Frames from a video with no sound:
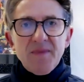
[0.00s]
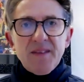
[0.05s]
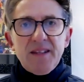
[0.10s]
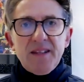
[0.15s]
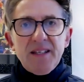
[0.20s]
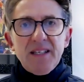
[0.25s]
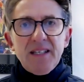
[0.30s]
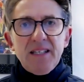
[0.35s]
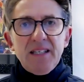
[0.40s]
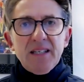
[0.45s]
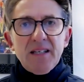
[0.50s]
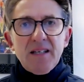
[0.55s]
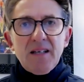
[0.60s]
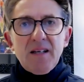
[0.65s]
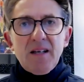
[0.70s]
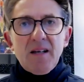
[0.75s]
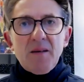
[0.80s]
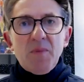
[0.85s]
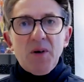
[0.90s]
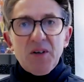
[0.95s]
the
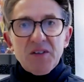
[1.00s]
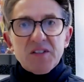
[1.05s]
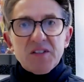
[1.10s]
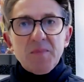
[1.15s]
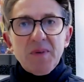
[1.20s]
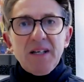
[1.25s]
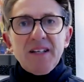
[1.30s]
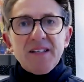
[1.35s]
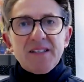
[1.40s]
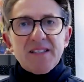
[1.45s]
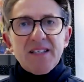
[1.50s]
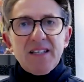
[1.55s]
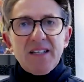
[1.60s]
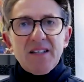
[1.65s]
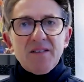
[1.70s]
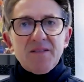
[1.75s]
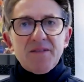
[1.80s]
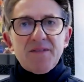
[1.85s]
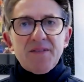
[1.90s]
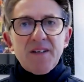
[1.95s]
possibility
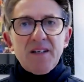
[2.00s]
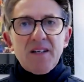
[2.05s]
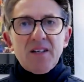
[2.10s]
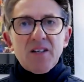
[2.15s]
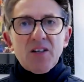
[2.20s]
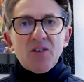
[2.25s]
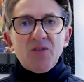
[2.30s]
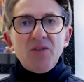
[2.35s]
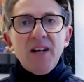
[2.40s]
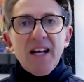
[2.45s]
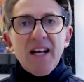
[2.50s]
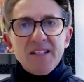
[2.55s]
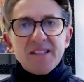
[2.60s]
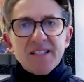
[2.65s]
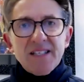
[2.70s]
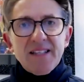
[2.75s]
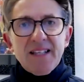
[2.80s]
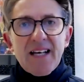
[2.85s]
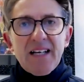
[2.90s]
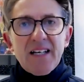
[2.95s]
of
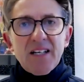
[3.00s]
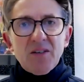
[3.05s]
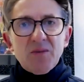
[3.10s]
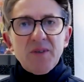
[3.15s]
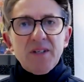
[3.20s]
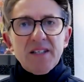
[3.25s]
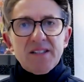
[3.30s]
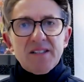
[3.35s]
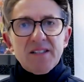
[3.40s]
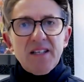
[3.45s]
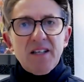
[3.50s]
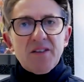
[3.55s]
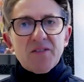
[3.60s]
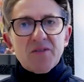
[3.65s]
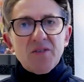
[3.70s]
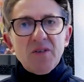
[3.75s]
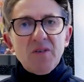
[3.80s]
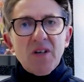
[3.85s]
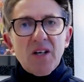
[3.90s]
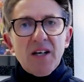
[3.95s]
creating that liquidity
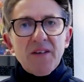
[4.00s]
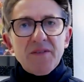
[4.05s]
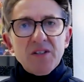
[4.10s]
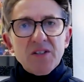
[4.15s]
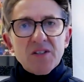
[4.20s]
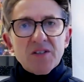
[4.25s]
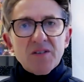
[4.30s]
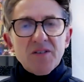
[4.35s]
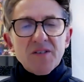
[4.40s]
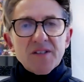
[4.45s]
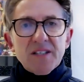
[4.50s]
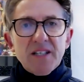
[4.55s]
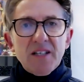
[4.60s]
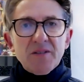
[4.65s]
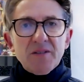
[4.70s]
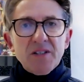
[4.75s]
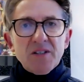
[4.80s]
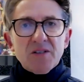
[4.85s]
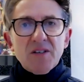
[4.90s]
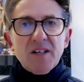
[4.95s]
through life insurance
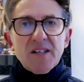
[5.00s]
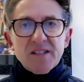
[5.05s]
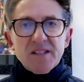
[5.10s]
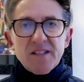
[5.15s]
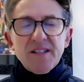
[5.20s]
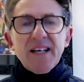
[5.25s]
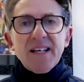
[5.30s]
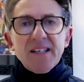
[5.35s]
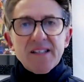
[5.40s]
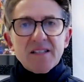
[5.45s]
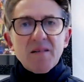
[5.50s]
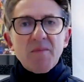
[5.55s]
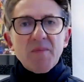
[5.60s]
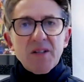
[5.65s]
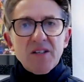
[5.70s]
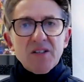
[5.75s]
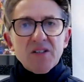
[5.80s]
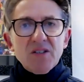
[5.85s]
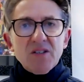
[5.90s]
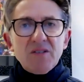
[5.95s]
held in trust, and that is
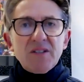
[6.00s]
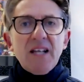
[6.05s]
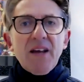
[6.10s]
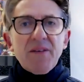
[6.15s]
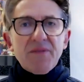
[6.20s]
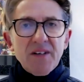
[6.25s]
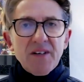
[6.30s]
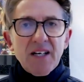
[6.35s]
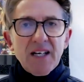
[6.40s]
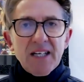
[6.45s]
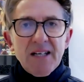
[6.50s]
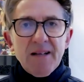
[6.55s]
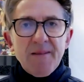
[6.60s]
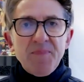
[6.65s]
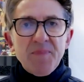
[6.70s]
something that should definitely